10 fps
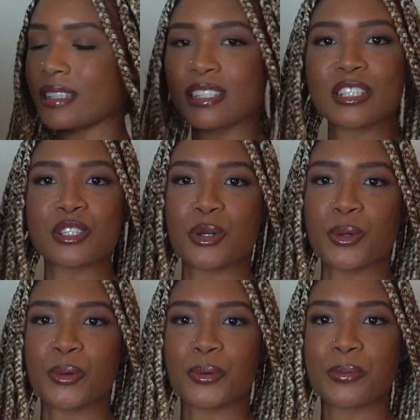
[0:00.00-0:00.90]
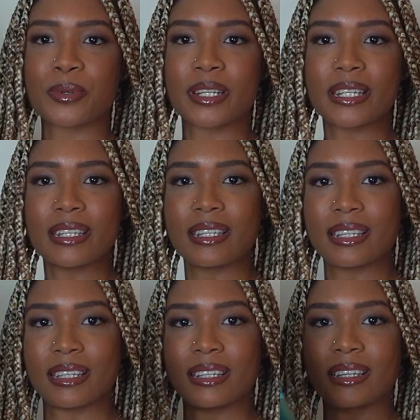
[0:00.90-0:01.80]
it's so
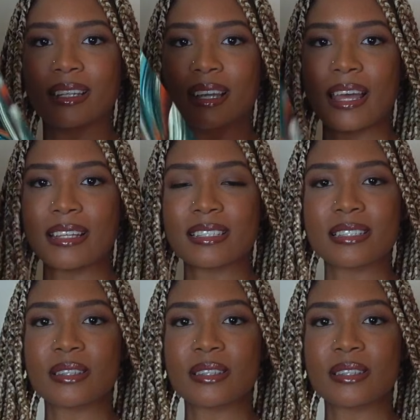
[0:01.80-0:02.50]
pretty. I just